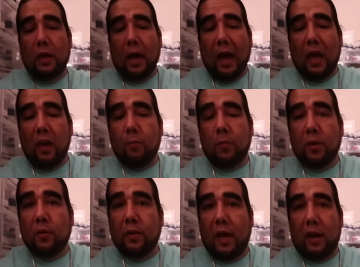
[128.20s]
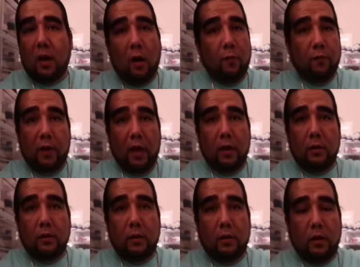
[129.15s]
I ain't peeled that off yet,
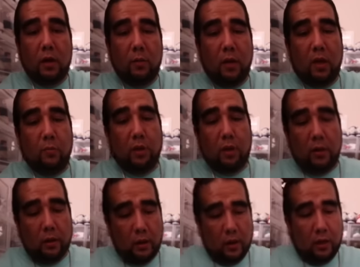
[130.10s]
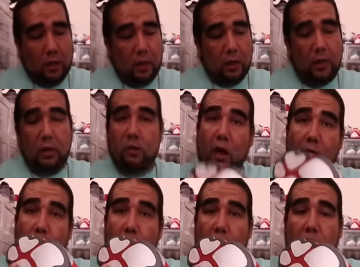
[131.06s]
you know what I mean? But again, I've
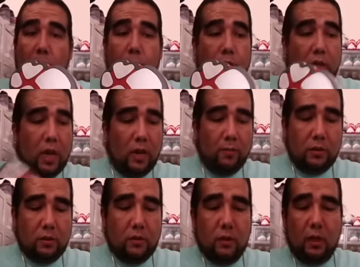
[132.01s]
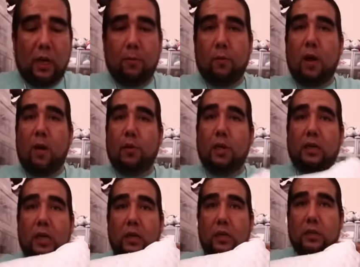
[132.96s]
worn it a couple times. I keep it right when I
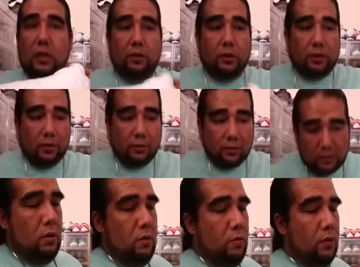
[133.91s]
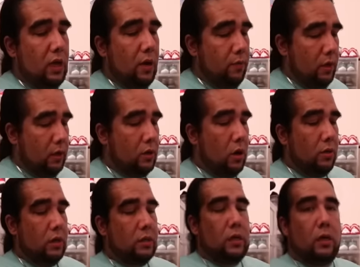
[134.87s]
take it to sneaker shows. I can't really call
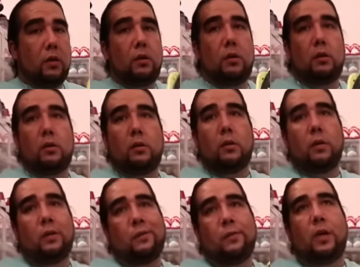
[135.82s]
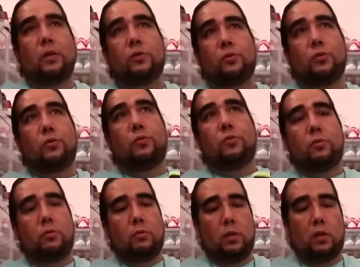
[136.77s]
this a a true,
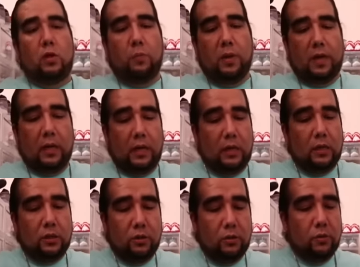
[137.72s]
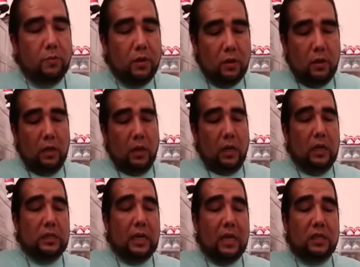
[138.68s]
you know, P E shoe, but it
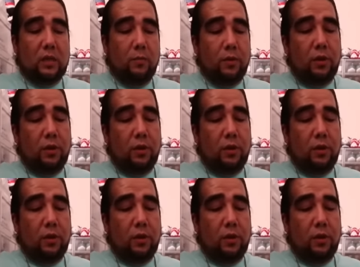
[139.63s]
is a S M